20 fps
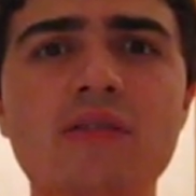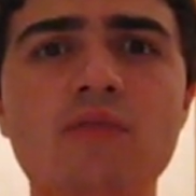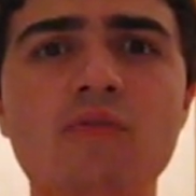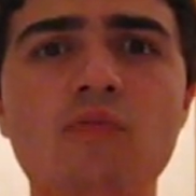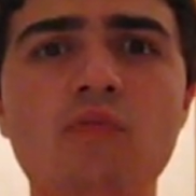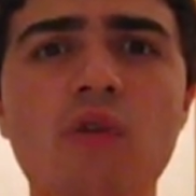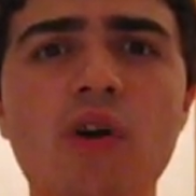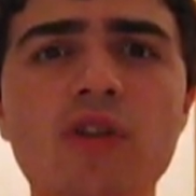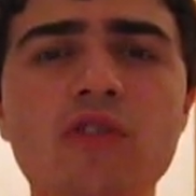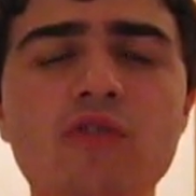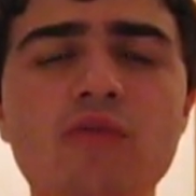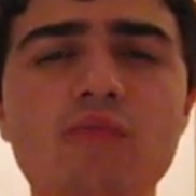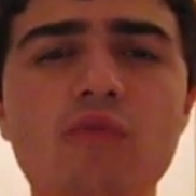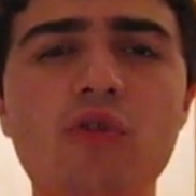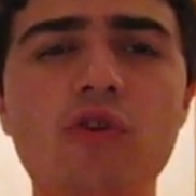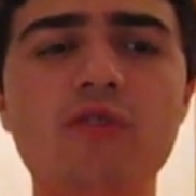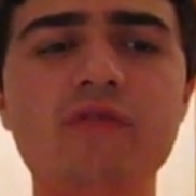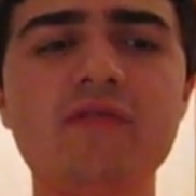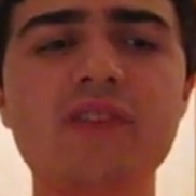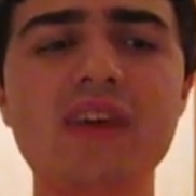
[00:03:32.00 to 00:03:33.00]
one or
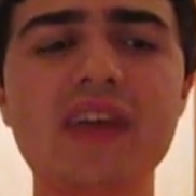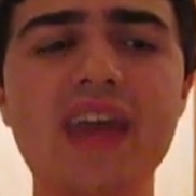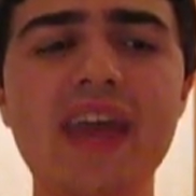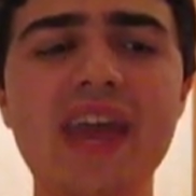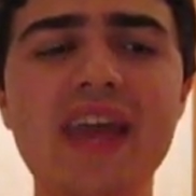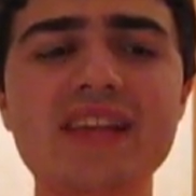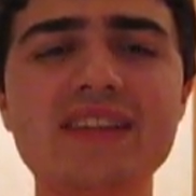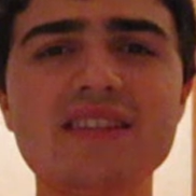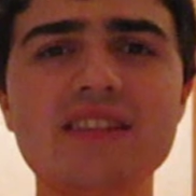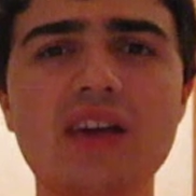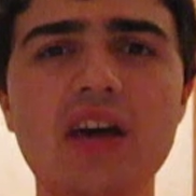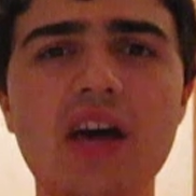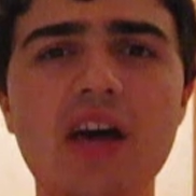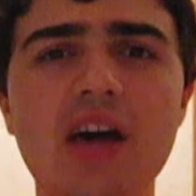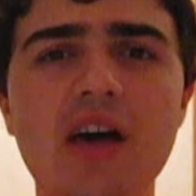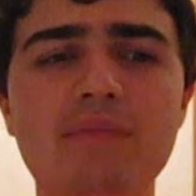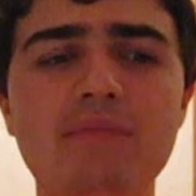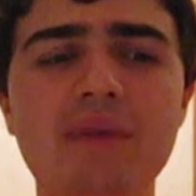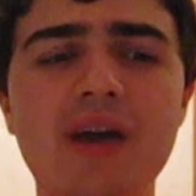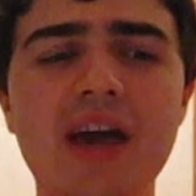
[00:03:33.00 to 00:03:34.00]
more of the Ace
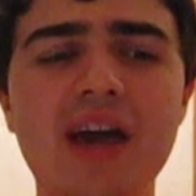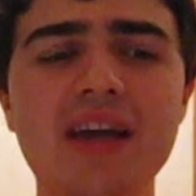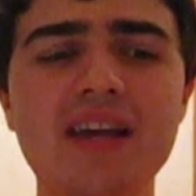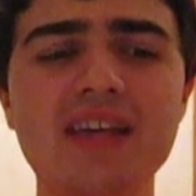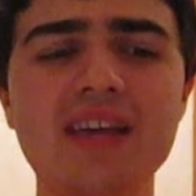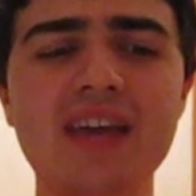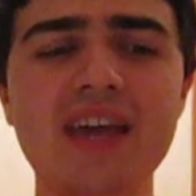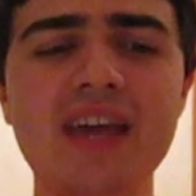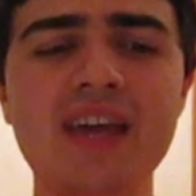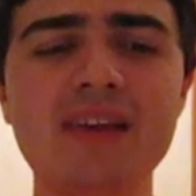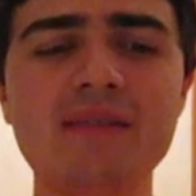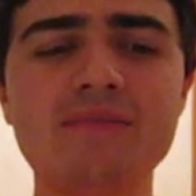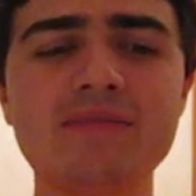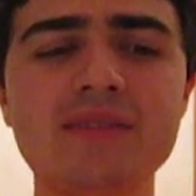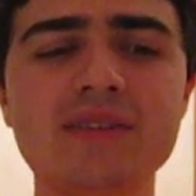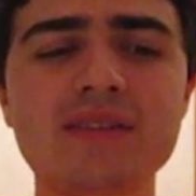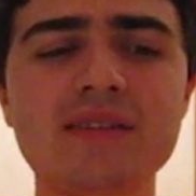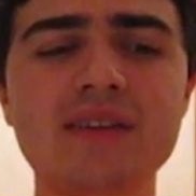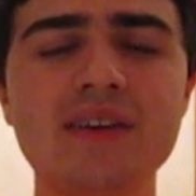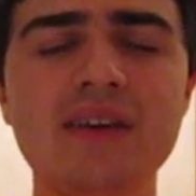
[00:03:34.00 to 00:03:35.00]
Combat
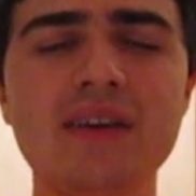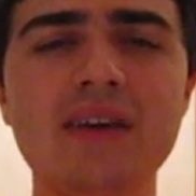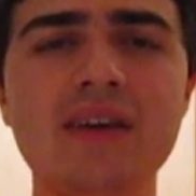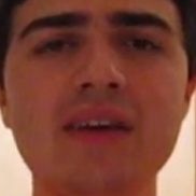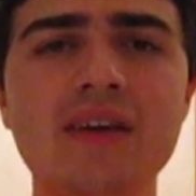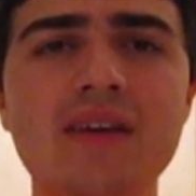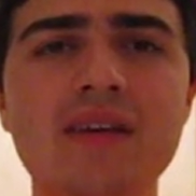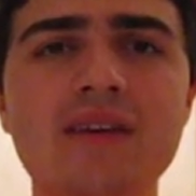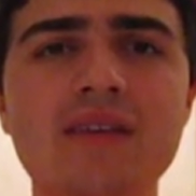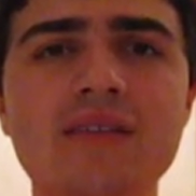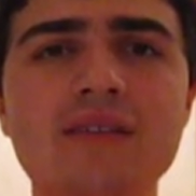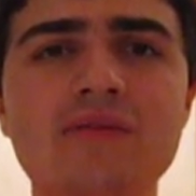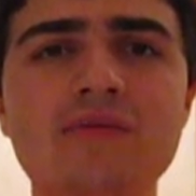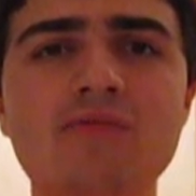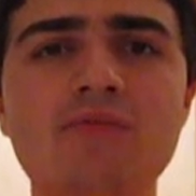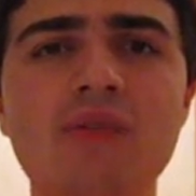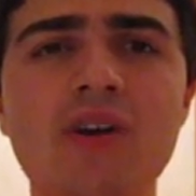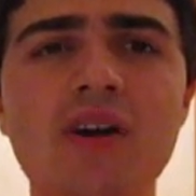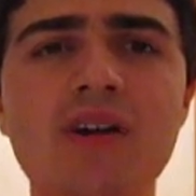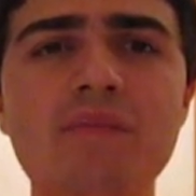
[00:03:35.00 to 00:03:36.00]
games.
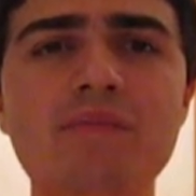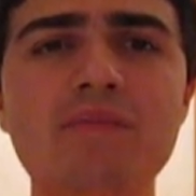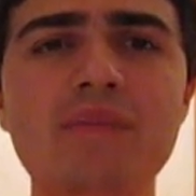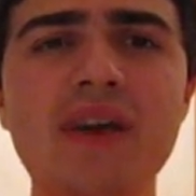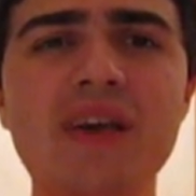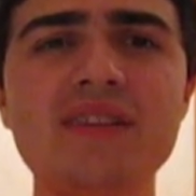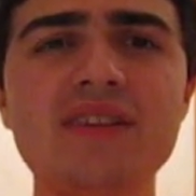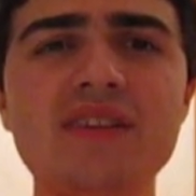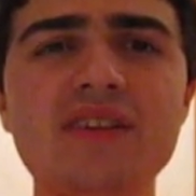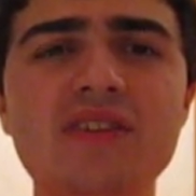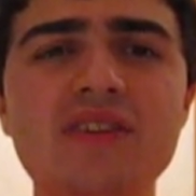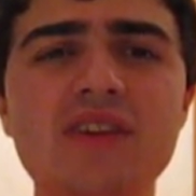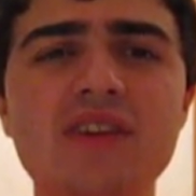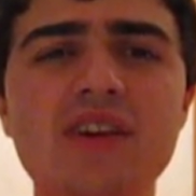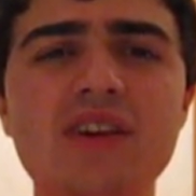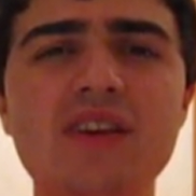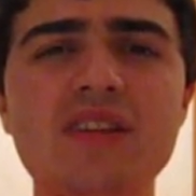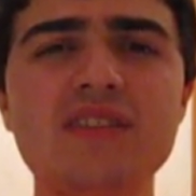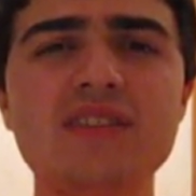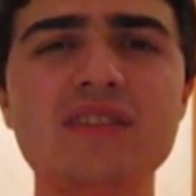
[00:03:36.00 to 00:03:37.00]
Well, basically
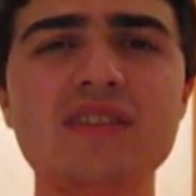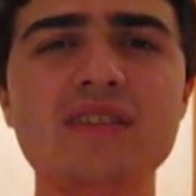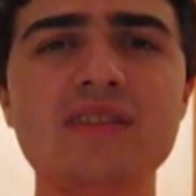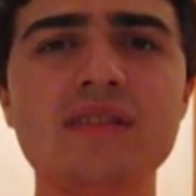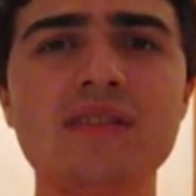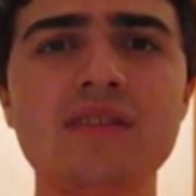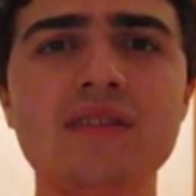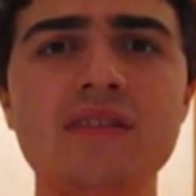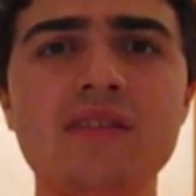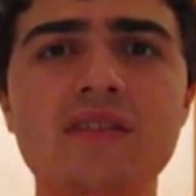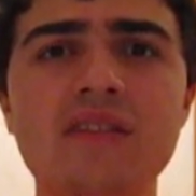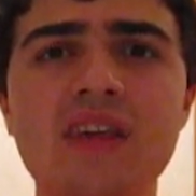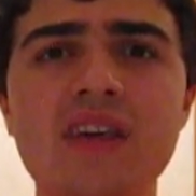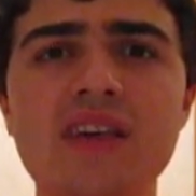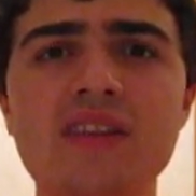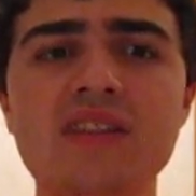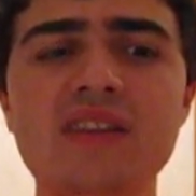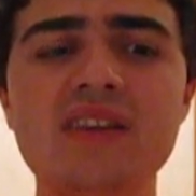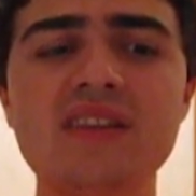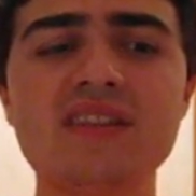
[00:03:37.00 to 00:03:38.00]
you can
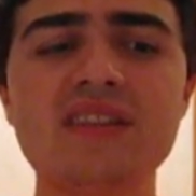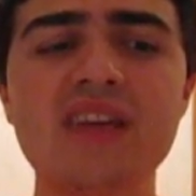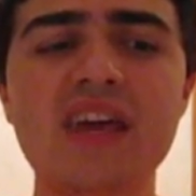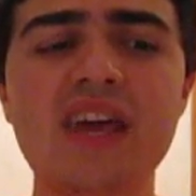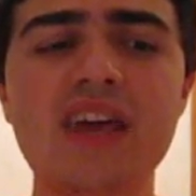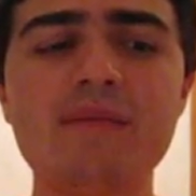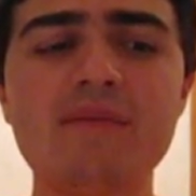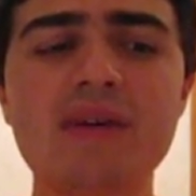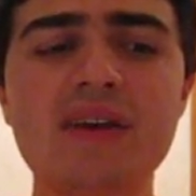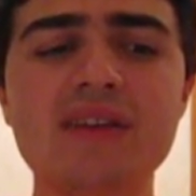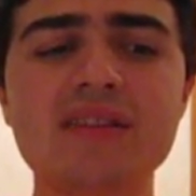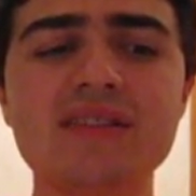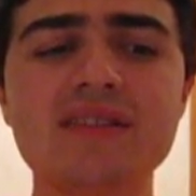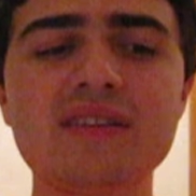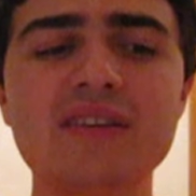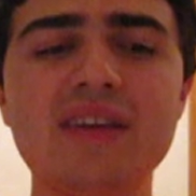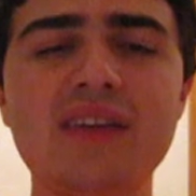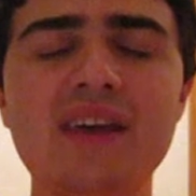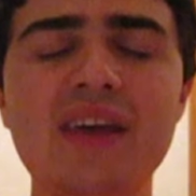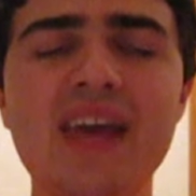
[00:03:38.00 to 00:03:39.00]
think of this game as
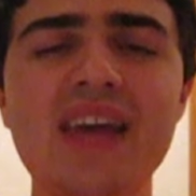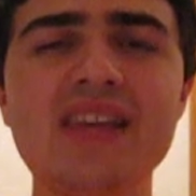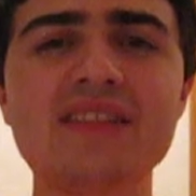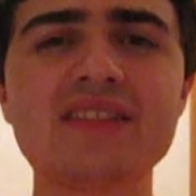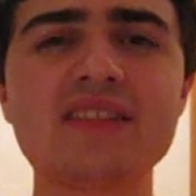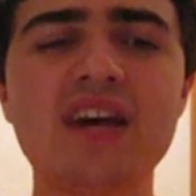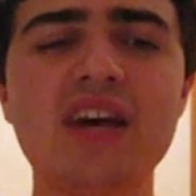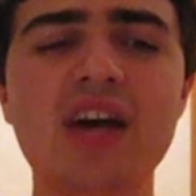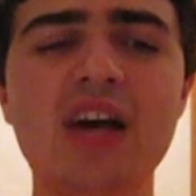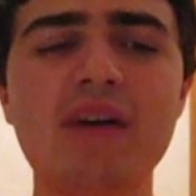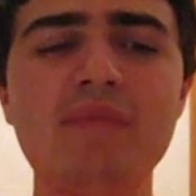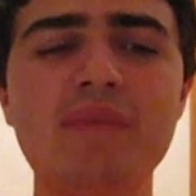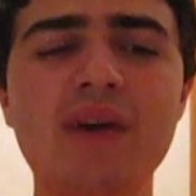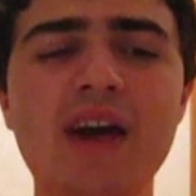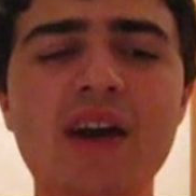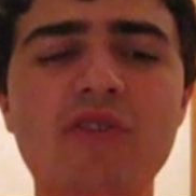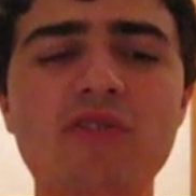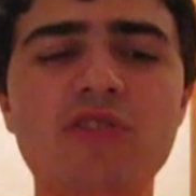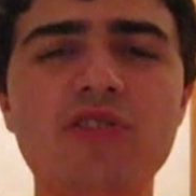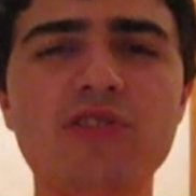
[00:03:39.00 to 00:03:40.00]
Ace
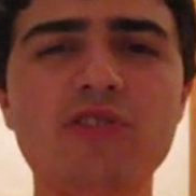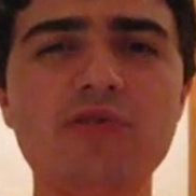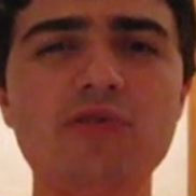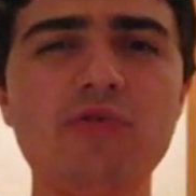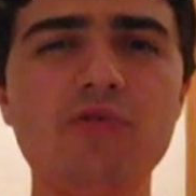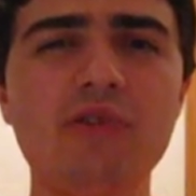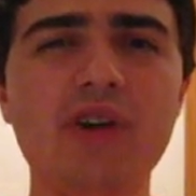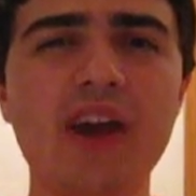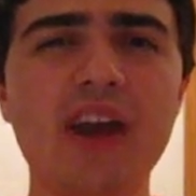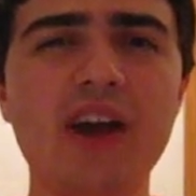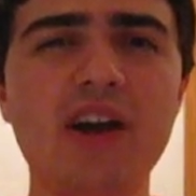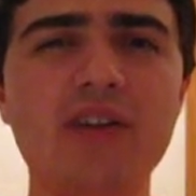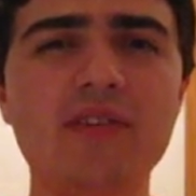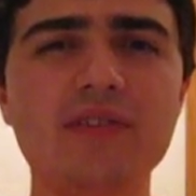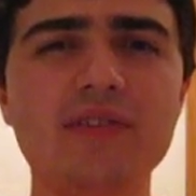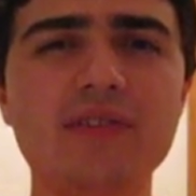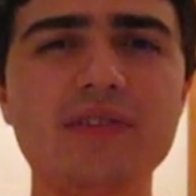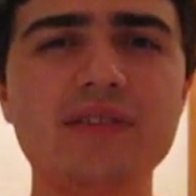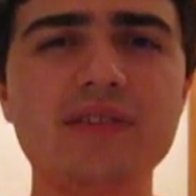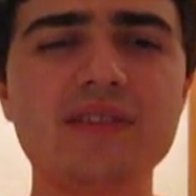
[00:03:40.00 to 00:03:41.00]
Combat on the
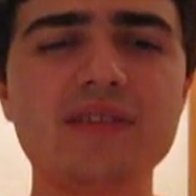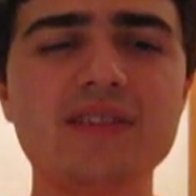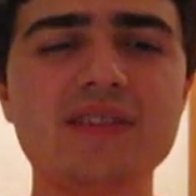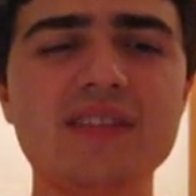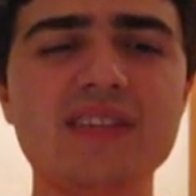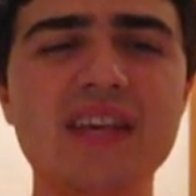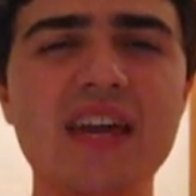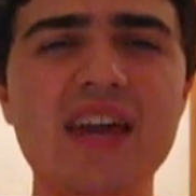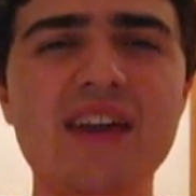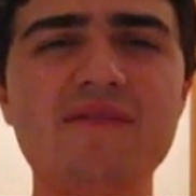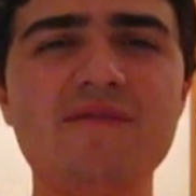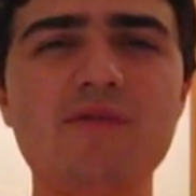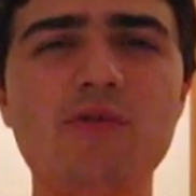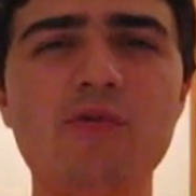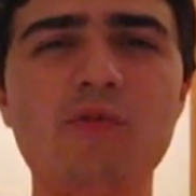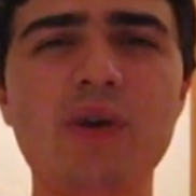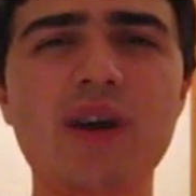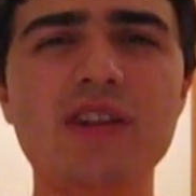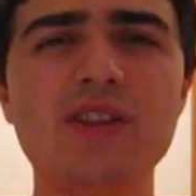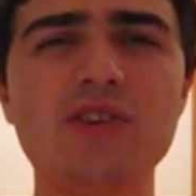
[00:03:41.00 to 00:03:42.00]
ground, save
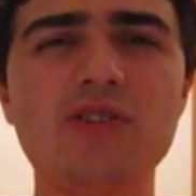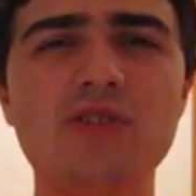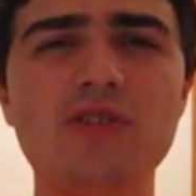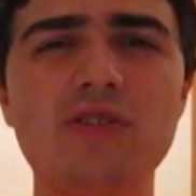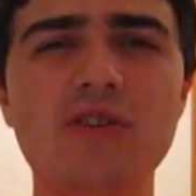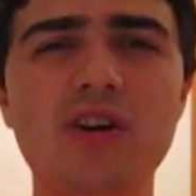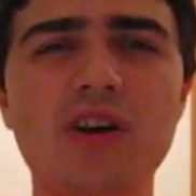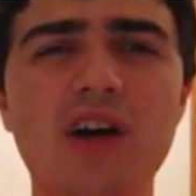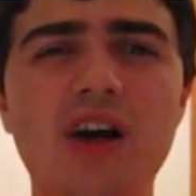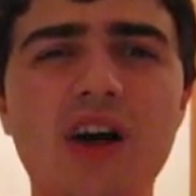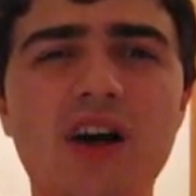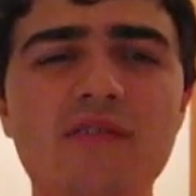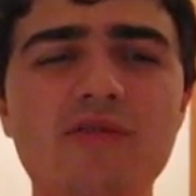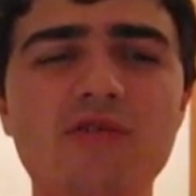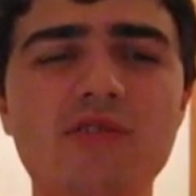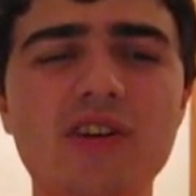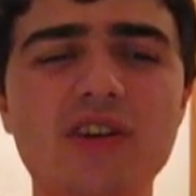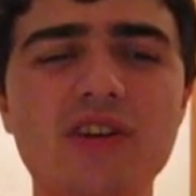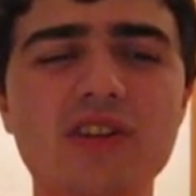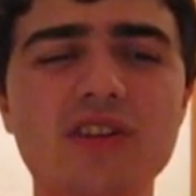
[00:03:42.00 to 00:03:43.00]
for when you're
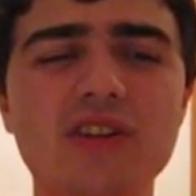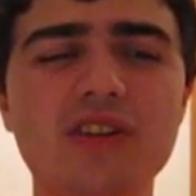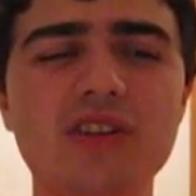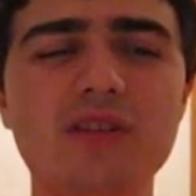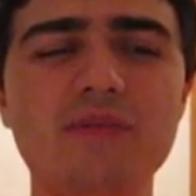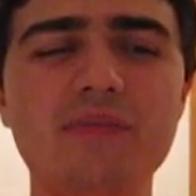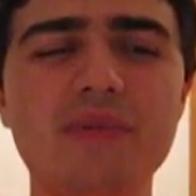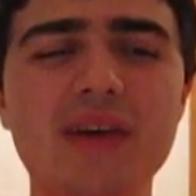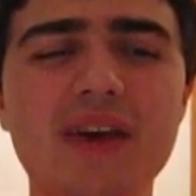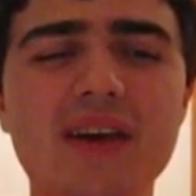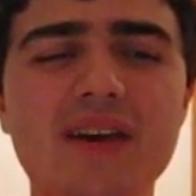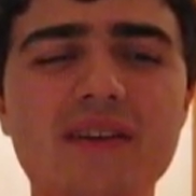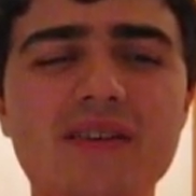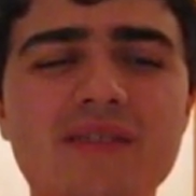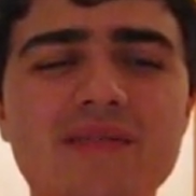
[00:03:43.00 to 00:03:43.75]
hovering a little bit.